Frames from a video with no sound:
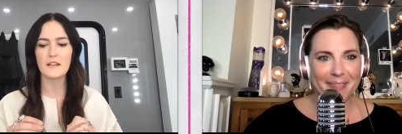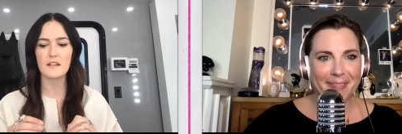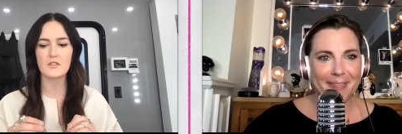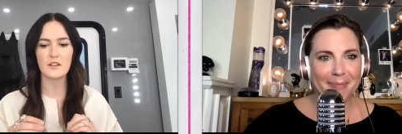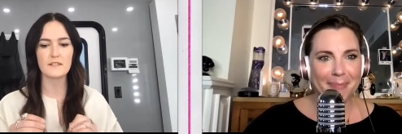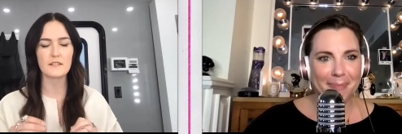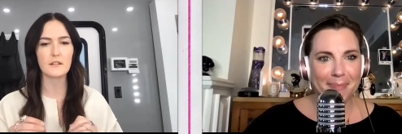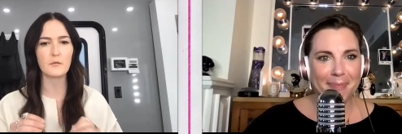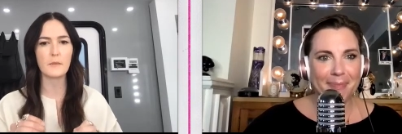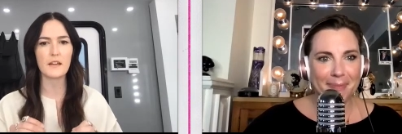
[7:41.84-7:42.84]
Speaker 1: that
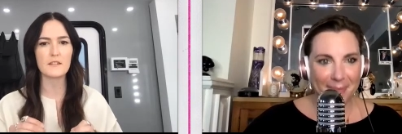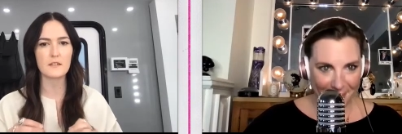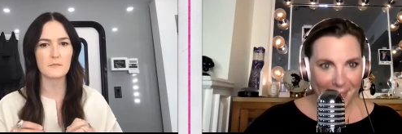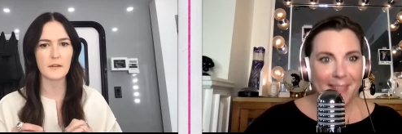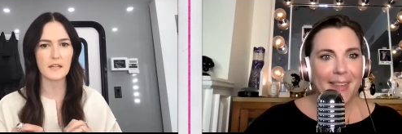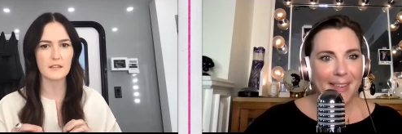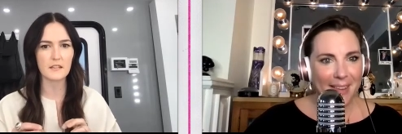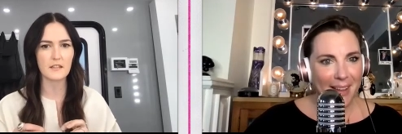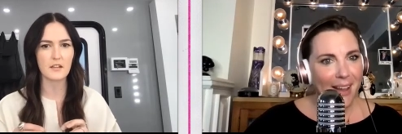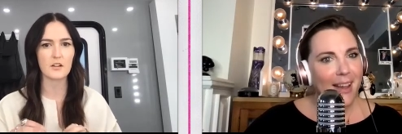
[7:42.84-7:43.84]
Jessica made to make the
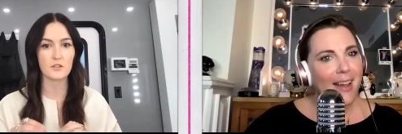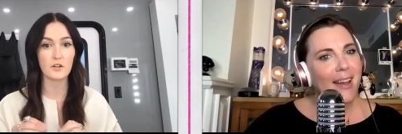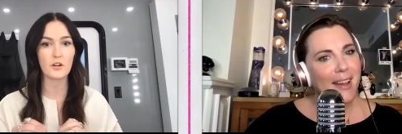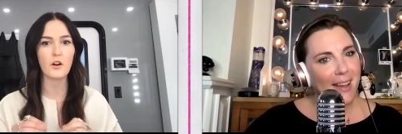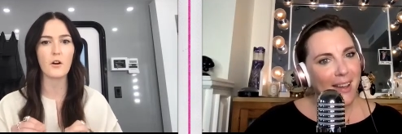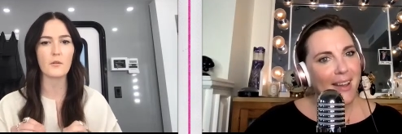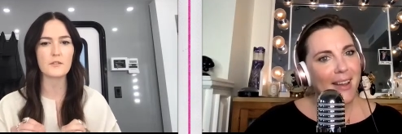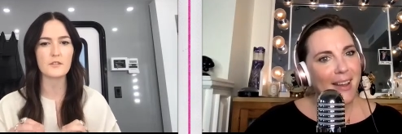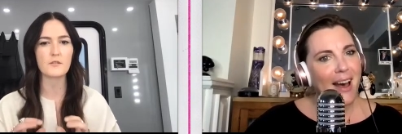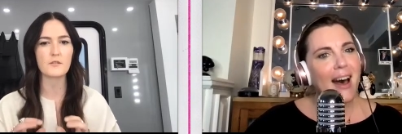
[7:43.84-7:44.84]
character her
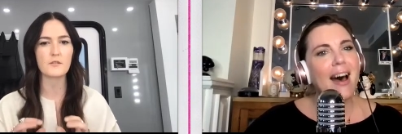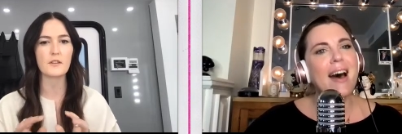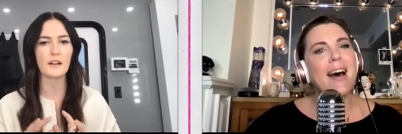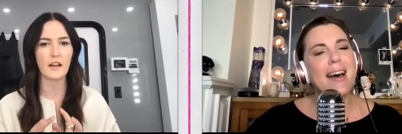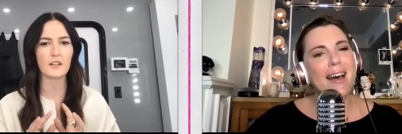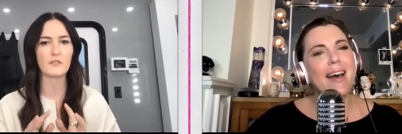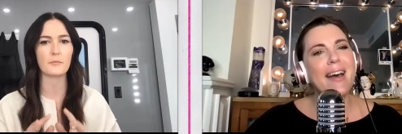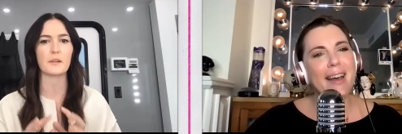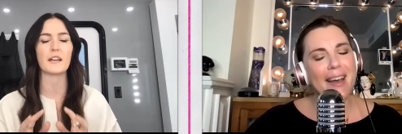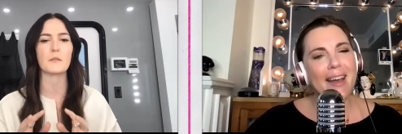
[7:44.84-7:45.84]
own to ah. that kind of
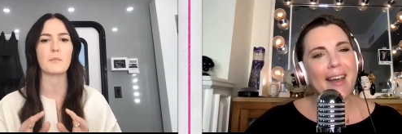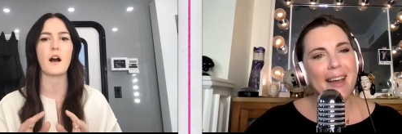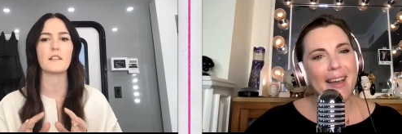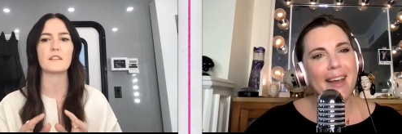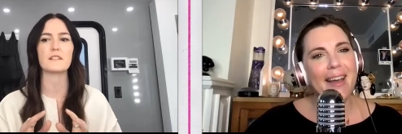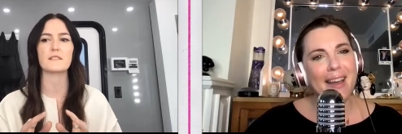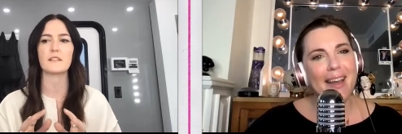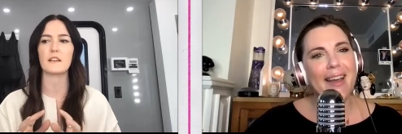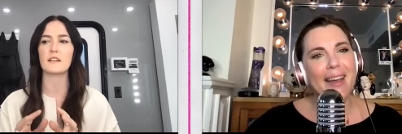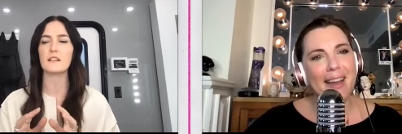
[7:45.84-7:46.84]
ah. play.
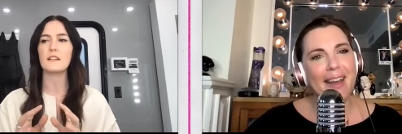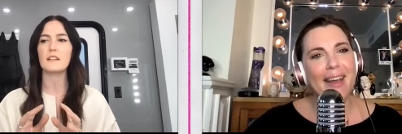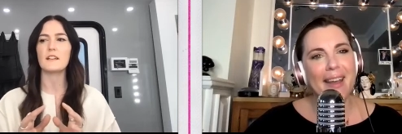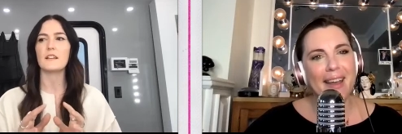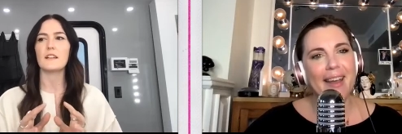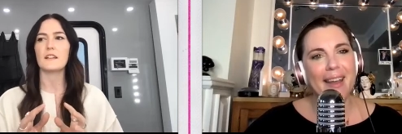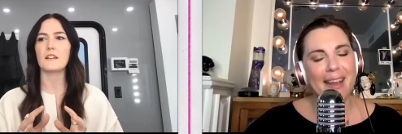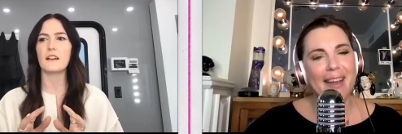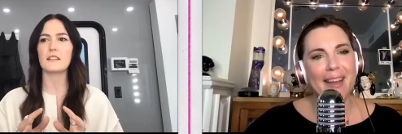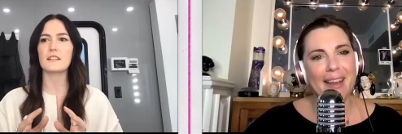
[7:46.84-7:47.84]
Like,
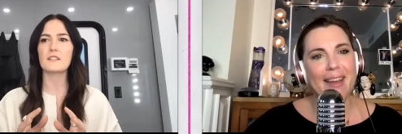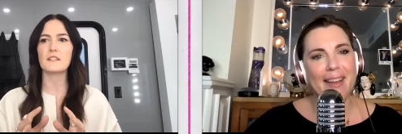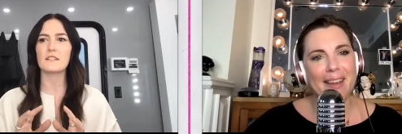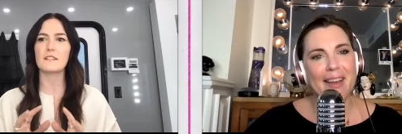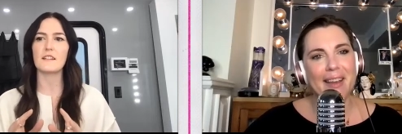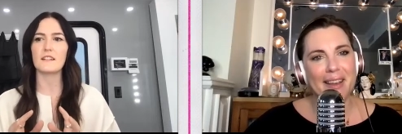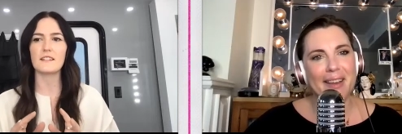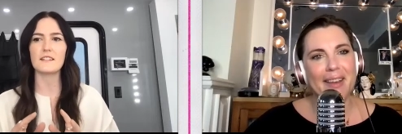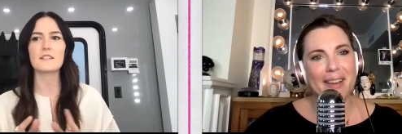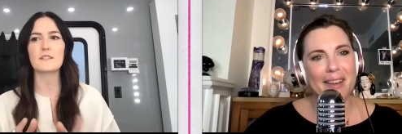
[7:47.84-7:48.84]
I think,
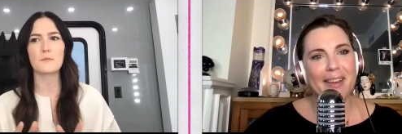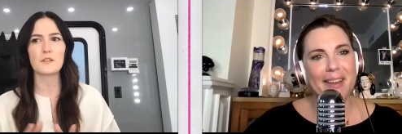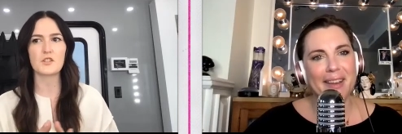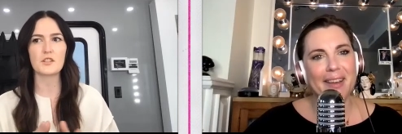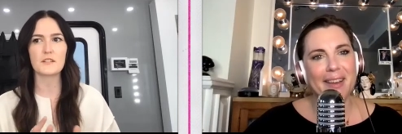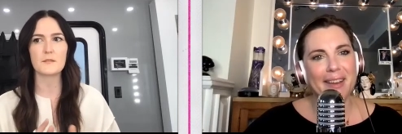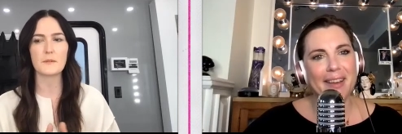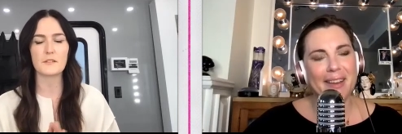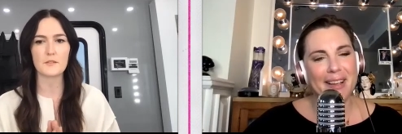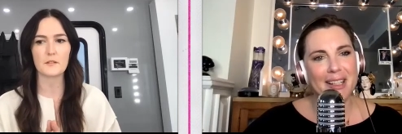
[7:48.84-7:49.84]
and this is something she could
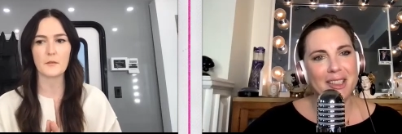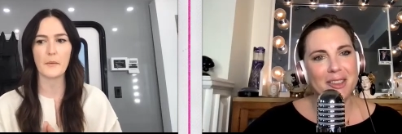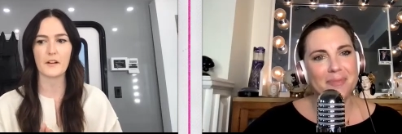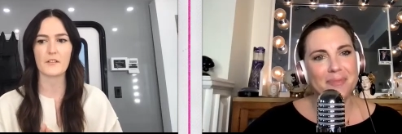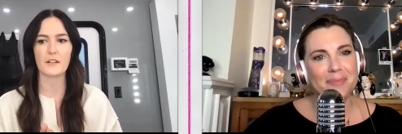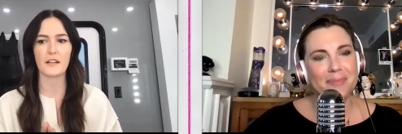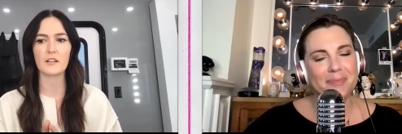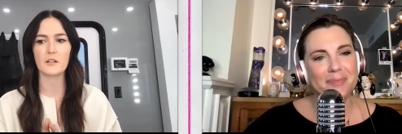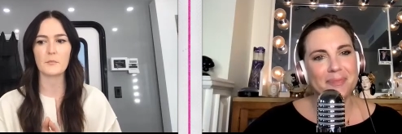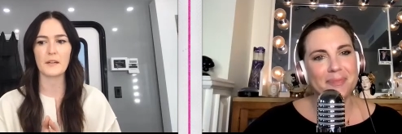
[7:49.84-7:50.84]
speak to a little bit better than I
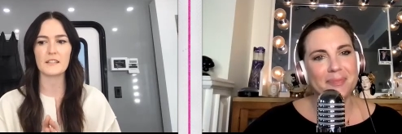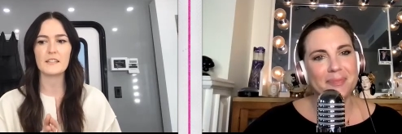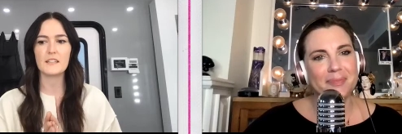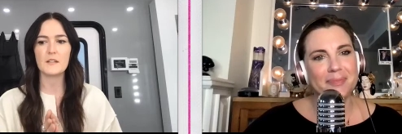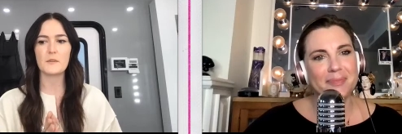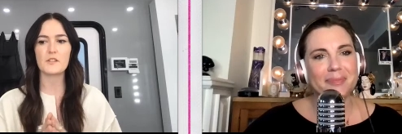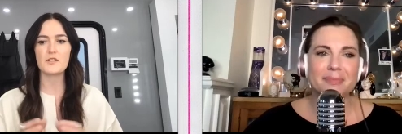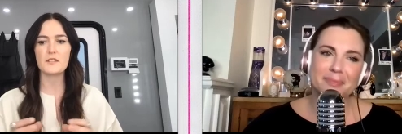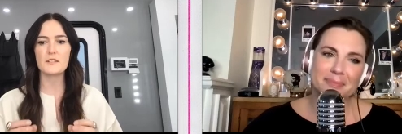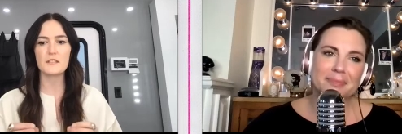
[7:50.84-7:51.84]
could, but but
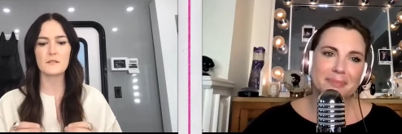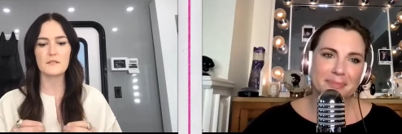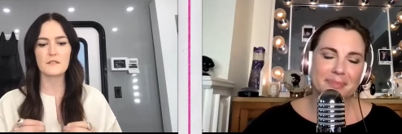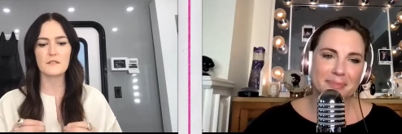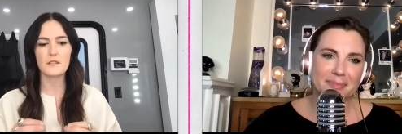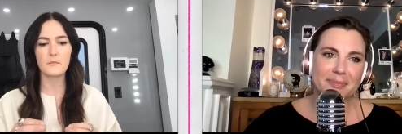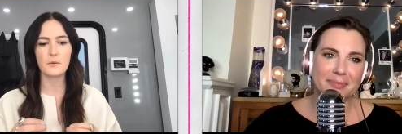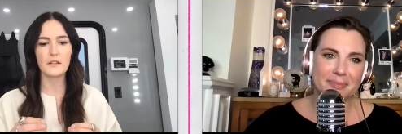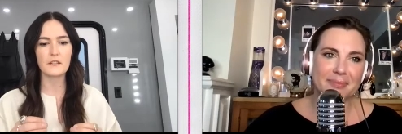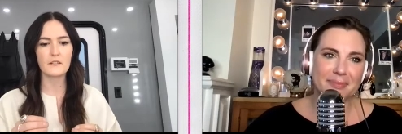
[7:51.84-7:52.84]
just to to
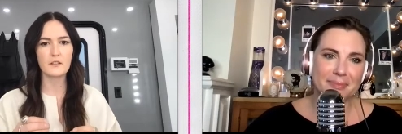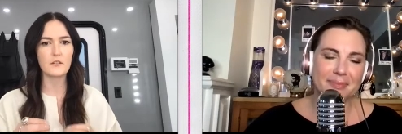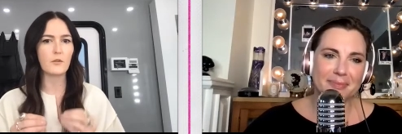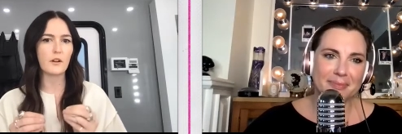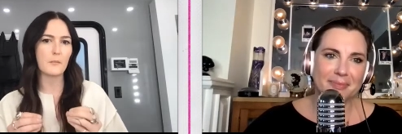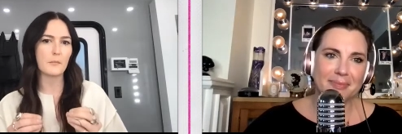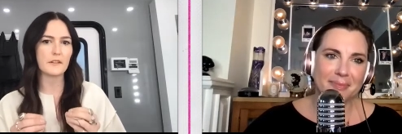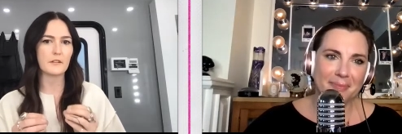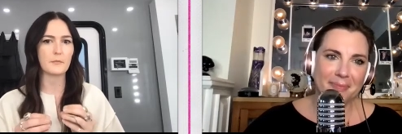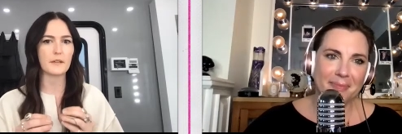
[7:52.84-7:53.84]
bring the note up a
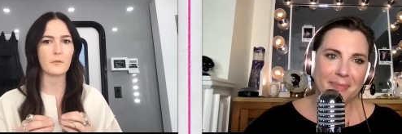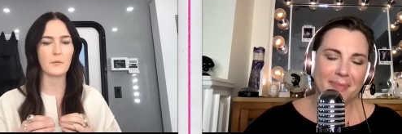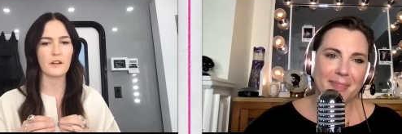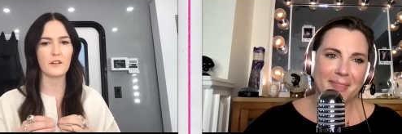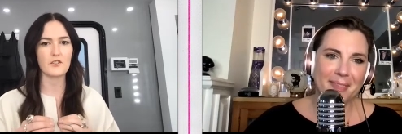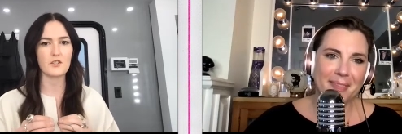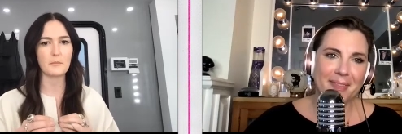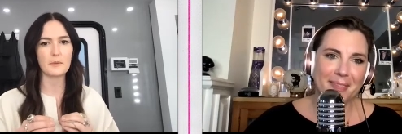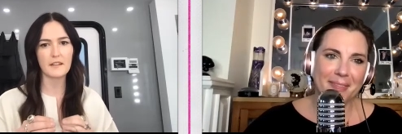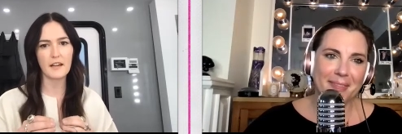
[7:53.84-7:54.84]
little bit where she
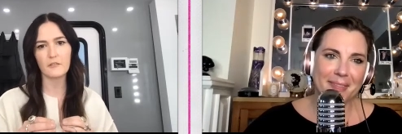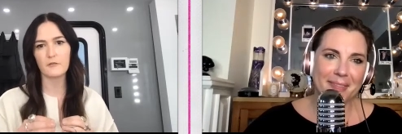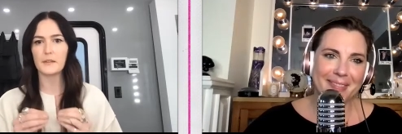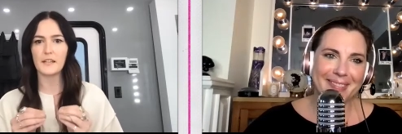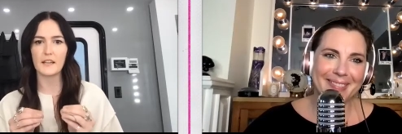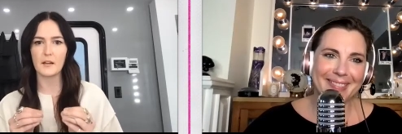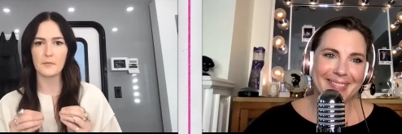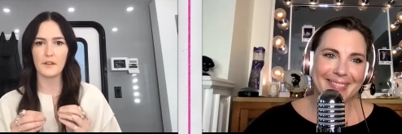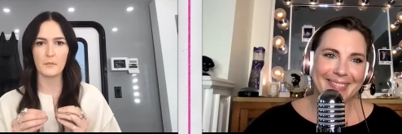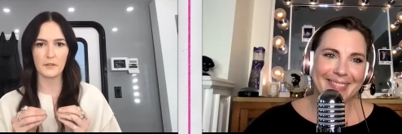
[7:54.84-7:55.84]
p- kind of played
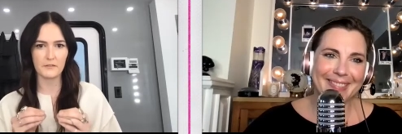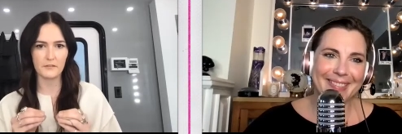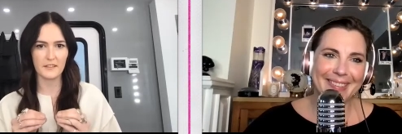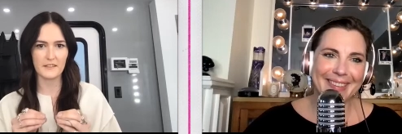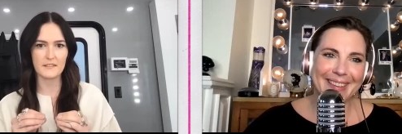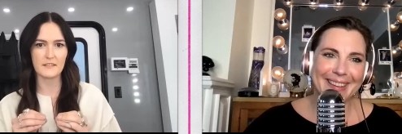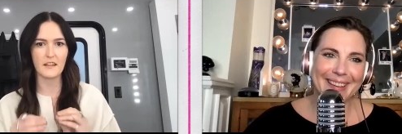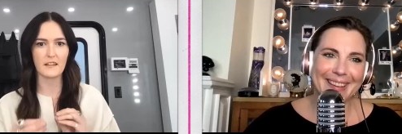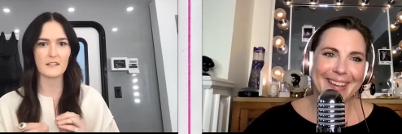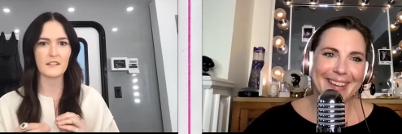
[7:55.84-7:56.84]
up that playfulness in
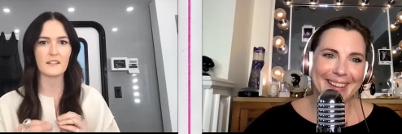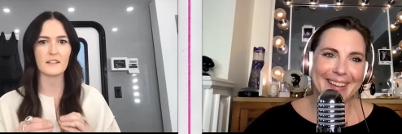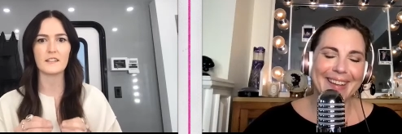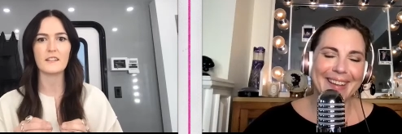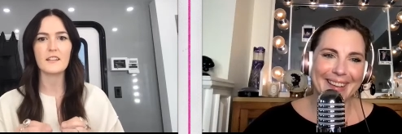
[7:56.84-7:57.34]
candy and